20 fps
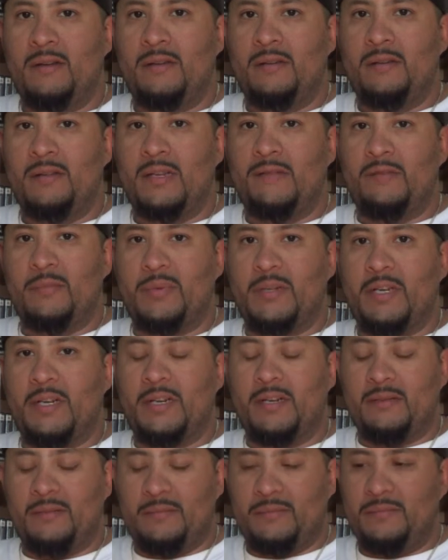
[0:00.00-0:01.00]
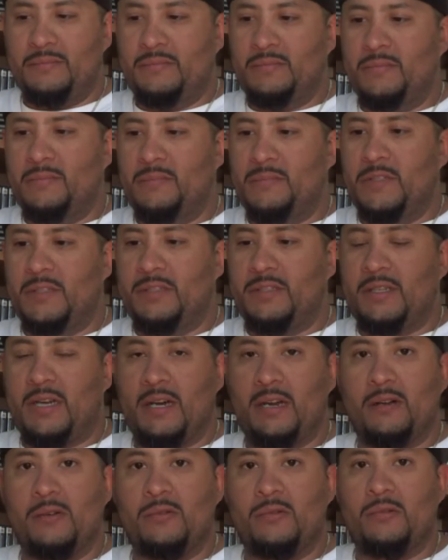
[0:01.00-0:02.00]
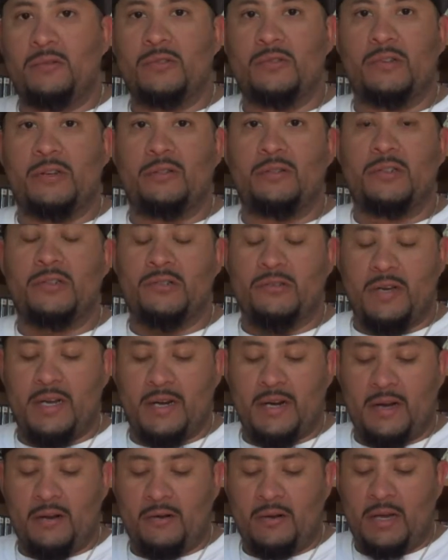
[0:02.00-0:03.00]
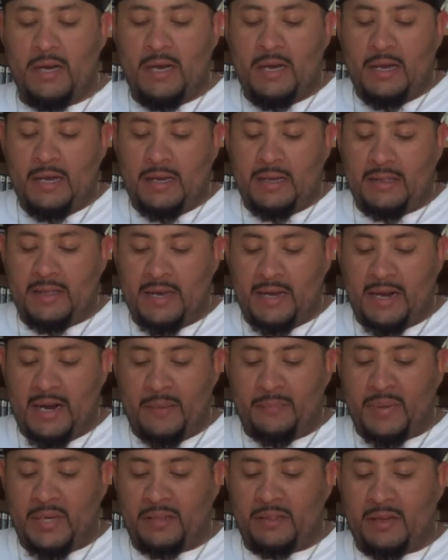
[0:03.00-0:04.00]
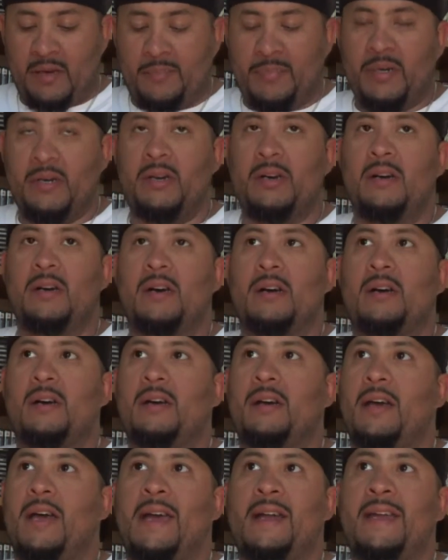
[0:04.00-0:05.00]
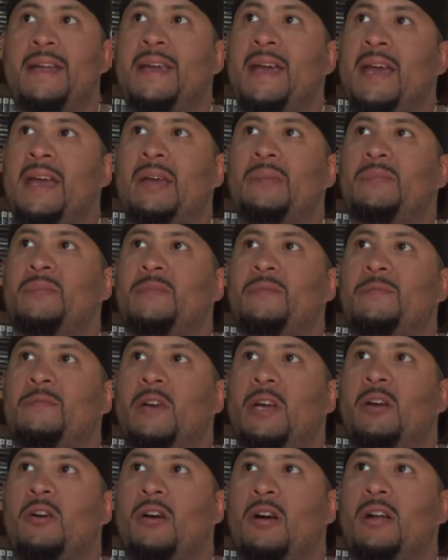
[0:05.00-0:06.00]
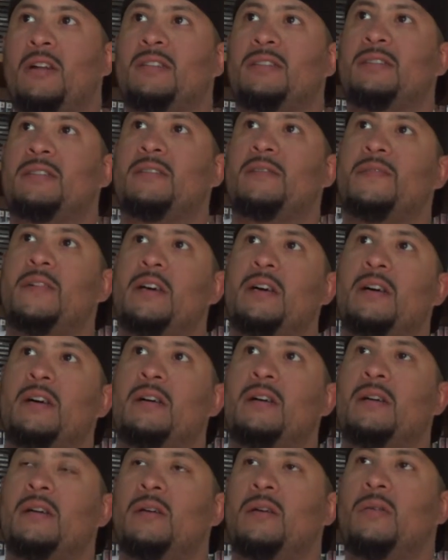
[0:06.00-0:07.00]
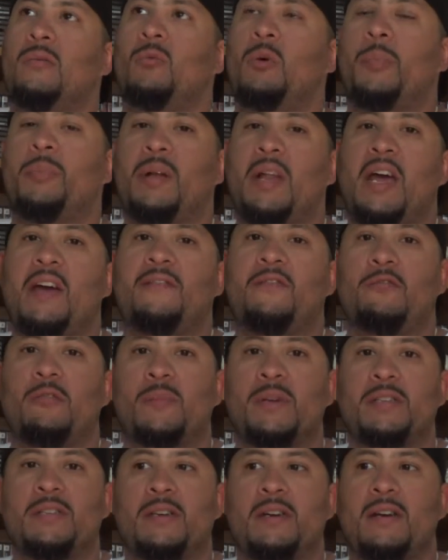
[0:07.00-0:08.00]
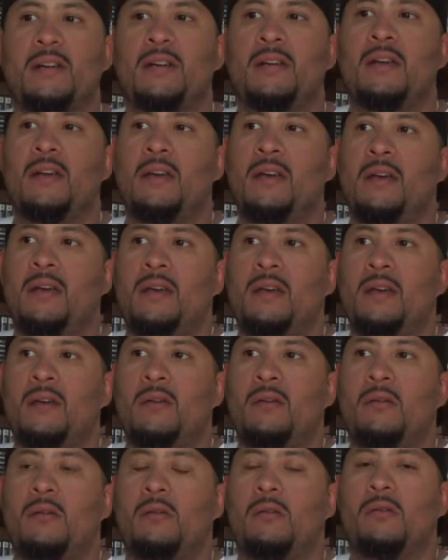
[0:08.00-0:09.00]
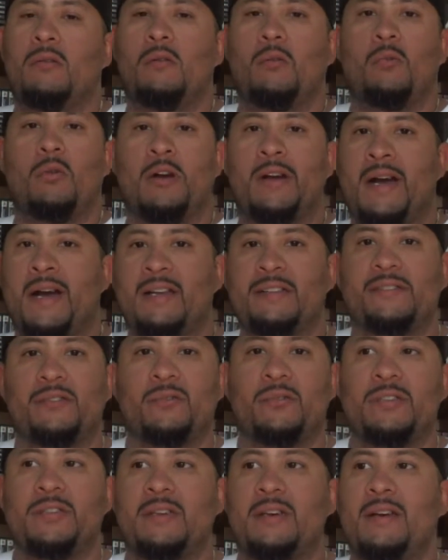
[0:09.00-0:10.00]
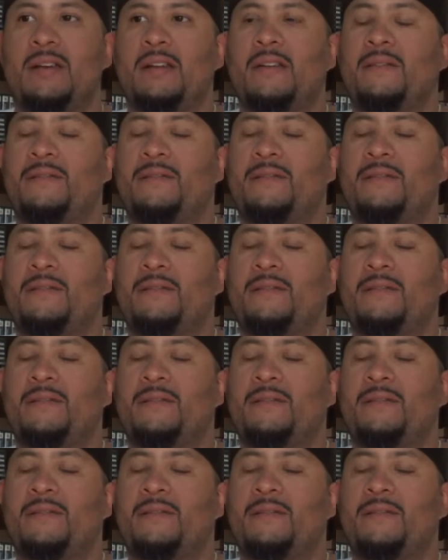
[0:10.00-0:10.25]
Never played it. Looks kind of cool, so I'm going to try it out. Then I picked up any game, regardless of what platform it's on or what console it's on.